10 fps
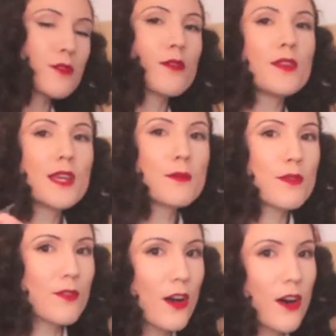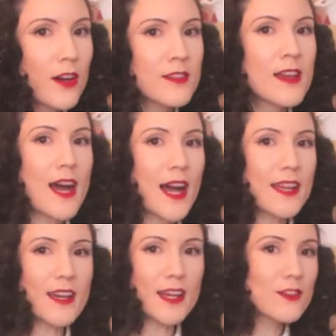So I feel like with vlogs, I
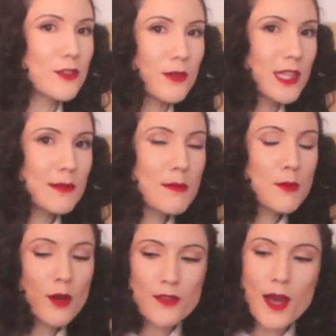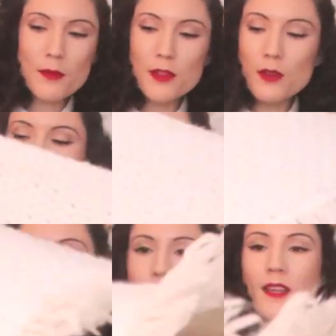can kind of do a little bit more of that with you
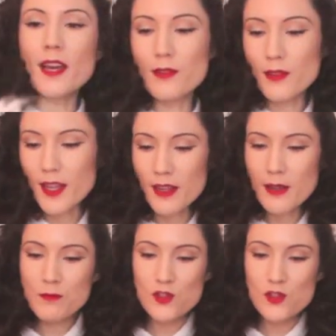guys so we can kind of like